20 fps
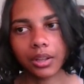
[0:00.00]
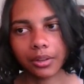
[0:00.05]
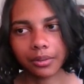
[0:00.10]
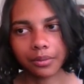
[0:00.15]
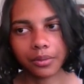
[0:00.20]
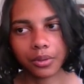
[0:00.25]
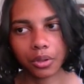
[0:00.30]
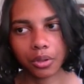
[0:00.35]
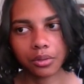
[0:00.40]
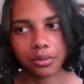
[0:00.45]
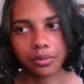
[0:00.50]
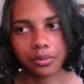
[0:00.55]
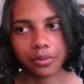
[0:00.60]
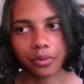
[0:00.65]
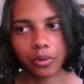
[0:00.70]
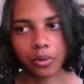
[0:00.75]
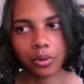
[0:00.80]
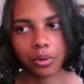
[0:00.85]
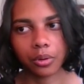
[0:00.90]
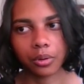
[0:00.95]
if not
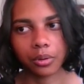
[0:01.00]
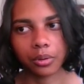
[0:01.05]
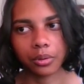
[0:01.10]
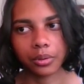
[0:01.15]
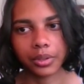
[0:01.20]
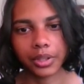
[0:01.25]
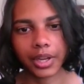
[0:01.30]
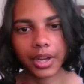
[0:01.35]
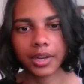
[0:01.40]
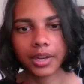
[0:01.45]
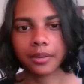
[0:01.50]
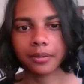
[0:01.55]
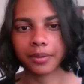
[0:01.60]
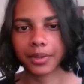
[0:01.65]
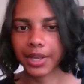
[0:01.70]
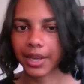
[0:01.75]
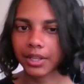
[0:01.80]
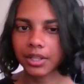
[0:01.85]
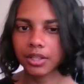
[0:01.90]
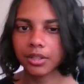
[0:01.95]
for the kind
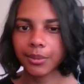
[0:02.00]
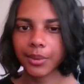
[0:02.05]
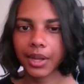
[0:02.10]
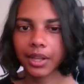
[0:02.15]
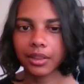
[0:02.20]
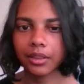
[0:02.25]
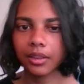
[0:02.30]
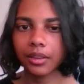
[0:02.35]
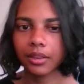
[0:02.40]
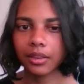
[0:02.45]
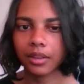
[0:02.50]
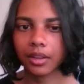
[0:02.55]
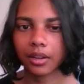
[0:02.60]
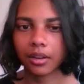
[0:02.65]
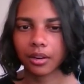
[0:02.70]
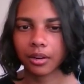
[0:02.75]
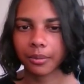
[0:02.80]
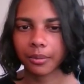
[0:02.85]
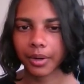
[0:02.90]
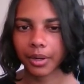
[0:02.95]
of yes men
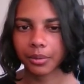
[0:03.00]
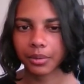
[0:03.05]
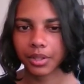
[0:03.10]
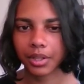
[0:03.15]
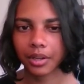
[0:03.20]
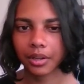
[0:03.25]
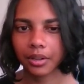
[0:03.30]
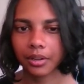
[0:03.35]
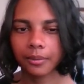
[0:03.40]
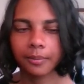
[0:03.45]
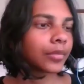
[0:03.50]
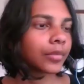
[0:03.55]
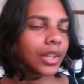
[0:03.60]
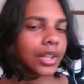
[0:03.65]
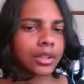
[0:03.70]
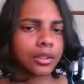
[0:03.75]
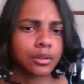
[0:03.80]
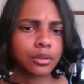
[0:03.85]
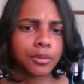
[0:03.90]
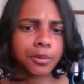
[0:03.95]
that are around her.
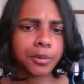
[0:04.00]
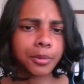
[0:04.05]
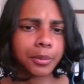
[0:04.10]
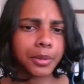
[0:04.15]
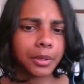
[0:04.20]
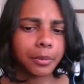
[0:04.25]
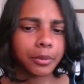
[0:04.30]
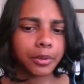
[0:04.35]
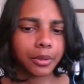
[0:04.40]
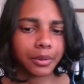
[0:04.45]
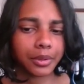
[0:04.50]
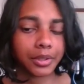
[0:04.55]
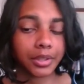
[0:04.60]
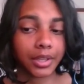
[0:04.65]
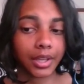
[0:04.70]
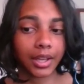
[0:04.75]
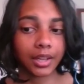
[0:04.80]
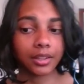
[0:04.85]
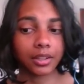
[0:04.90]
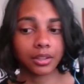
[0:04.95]
Like this group of people who are
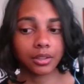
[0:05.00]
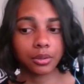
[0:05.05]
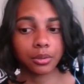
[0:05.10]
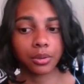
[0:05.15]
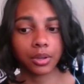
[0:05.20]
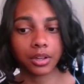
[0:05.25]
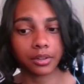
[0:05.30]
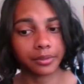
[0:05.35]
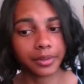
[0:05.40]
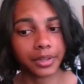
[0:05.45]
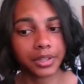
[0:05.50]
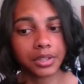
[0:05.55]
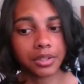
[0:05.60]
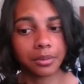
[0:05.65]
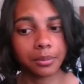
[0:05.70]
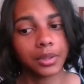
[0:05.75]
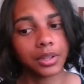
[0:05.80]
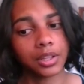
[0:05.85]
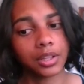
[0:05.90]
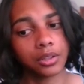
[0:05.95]
saying that you are a
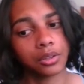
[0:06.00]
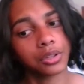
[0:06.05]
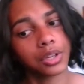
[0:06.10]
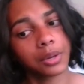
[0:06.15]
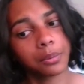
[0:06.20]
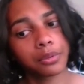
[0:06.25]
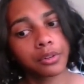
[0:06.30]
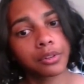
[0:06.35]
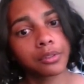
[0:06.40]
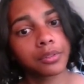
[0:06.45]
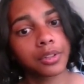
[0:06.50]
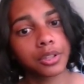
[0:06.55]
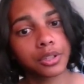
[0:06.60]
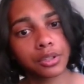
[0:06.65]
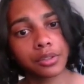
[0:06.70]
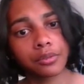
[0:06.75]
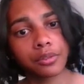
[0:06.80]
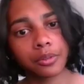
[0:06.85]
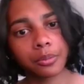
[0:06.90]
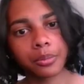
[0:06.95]
victim and then you get
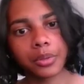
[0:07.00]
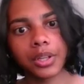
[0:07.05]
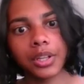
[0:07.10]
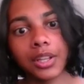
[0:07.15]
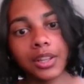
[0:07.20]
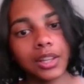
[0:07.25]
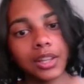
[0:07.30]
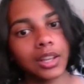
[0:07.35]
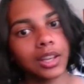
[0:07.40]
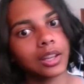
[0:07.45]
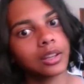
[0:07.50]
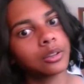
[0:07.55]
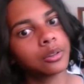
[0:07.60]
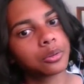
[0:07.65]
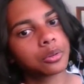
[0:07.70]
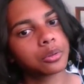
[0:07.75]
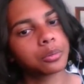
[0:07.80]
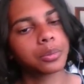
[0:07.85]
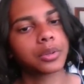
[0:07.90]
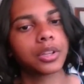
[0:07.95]
privileges for being in the
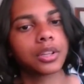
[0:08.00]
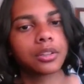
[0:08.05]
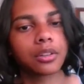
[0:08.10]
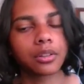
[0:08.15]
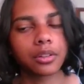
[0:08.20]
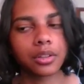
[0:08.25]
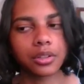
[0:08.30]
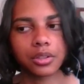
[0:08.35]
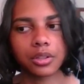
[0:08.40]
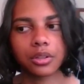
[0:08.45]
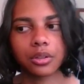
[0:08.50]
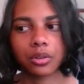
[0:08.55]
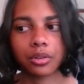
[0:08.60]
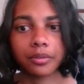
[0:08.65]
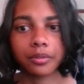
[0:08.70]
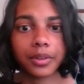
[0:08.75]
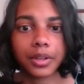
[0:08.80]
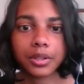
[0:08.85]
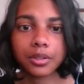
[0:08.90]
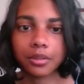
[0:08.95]
in-group and acknowledging
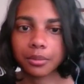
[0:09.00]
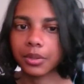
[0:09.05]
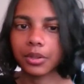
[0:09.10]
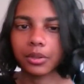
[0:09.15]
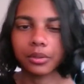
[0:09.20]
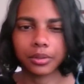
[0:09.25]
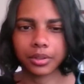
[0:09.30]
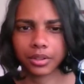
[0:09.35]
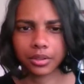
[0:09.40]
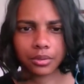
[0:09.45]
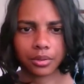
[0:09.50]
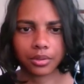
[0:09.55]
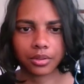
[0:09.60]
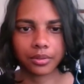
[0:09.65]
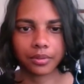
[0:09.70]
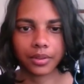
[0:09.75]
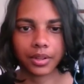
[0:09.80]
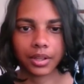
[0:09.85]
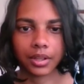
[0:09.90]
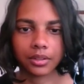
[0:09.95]
you're a victim and all these
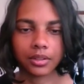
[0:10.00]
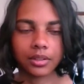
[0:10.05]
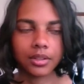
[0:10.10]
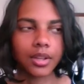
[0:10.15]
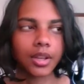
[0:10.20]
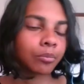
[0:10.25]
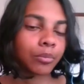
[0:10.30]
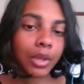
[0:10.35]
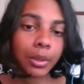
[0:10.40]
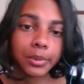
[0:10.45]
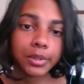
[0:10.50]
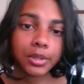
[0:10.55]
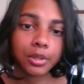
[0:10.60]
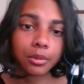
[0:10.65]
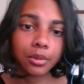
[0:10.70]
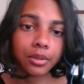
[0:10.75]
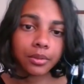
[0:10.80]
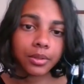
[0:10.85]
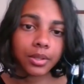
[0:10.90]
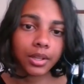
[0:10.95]
sorts of things. Maybe
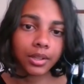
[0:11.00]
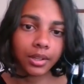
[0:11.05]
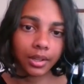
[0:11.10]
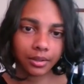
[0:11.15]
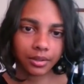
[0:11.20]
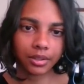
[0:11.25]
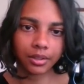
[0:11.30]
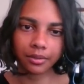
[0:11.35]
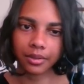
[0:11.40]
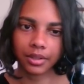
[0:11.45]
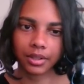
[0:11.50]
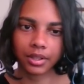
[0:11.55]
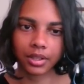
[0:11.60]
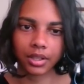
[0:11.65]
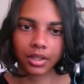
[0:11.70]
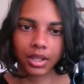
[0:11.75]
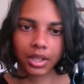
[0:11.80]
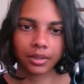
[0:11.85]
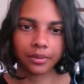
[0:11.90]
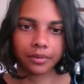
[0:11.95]
she would have turned out
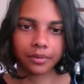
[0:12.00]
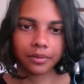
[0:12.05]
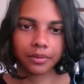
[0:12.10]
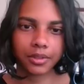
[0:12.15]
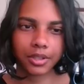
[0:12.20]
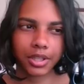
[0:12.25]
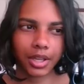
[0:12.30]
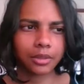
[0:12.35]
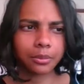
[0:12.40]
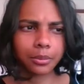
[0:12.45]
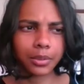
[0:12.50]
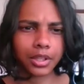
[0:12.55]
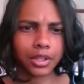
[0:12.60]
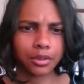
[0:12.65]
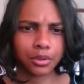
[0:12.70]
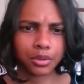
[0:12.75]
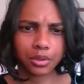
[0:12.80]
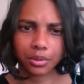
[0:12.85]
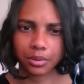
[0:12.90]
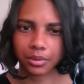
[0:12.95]
differently if she hadn't been
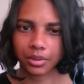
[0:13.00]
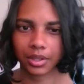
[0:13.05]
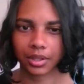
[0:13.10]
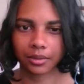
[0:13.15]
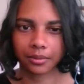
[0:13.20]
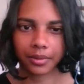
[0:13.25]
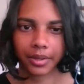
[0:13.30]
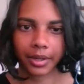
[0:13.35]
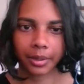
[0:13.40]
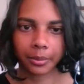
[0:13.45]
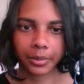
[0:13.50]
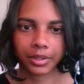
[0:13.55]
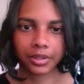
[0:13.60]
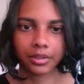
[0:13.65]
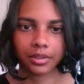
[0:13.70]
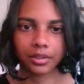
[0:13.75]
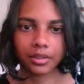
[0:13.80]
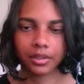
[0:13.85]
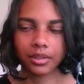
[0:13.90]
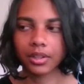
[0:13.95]
introduced to that
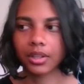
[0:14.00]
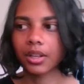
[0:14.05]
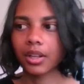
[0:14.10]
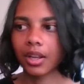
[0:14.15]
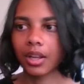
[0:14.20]
environment.